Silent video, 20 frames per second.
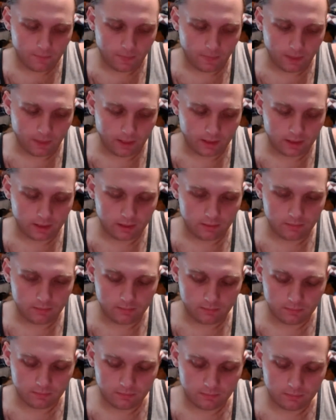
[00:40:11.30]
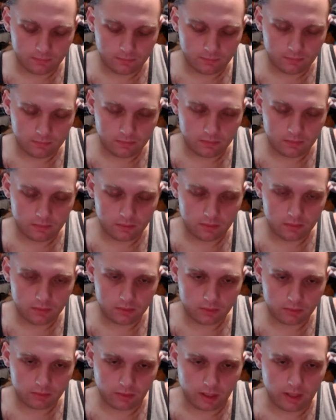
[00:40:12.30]
I can
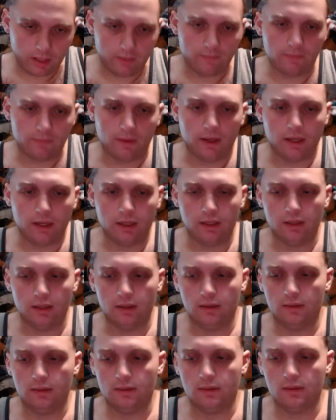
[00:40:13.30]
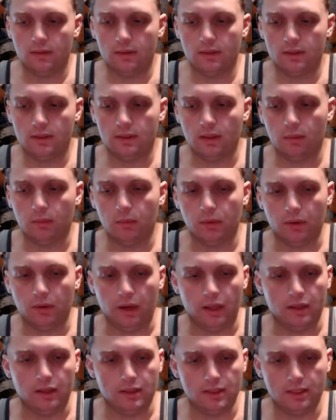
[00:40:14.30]
try to find somewhere
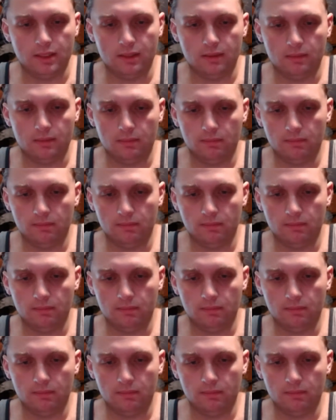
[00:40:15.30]
else